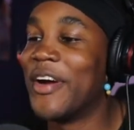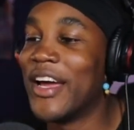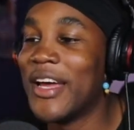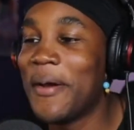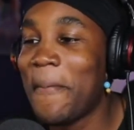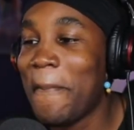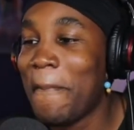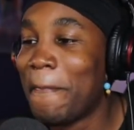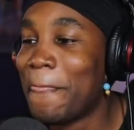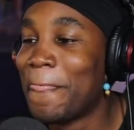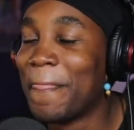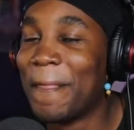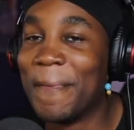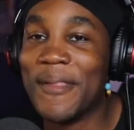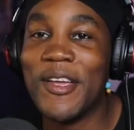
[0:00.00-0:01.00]
right?
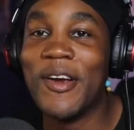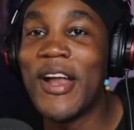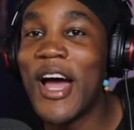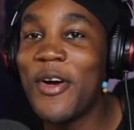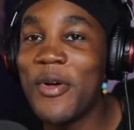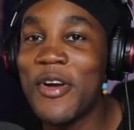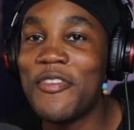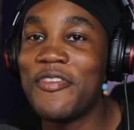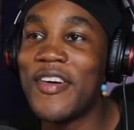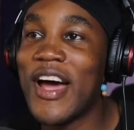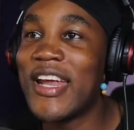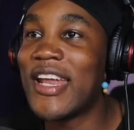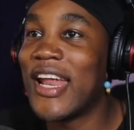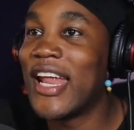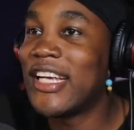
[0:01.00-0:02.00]
You're not going to
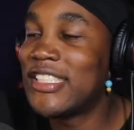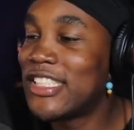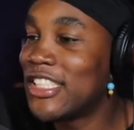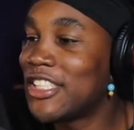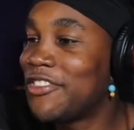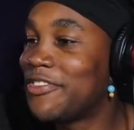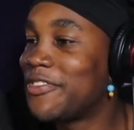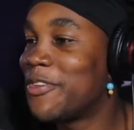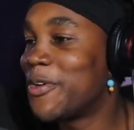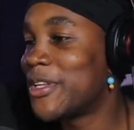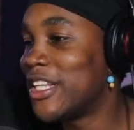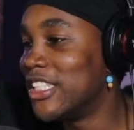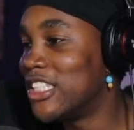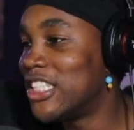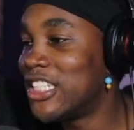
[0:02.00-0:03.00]
find that. That's just for
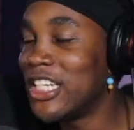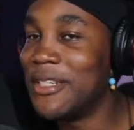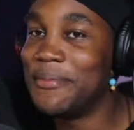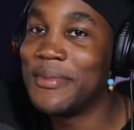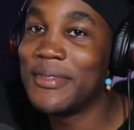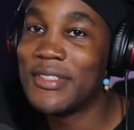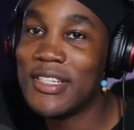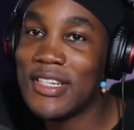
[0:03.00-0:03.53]
the sheep.